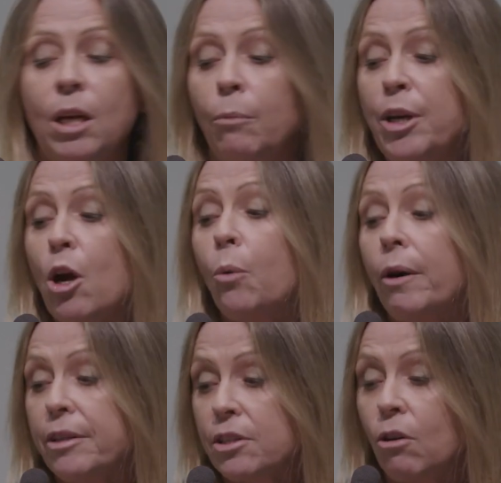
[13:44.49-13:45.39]
And we know
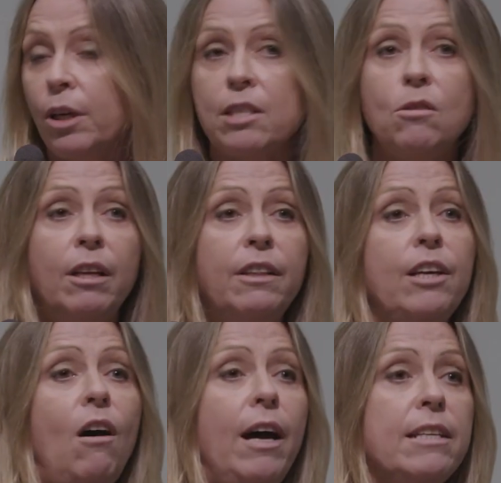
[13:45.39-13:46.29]
where it's not. It's not in the eye.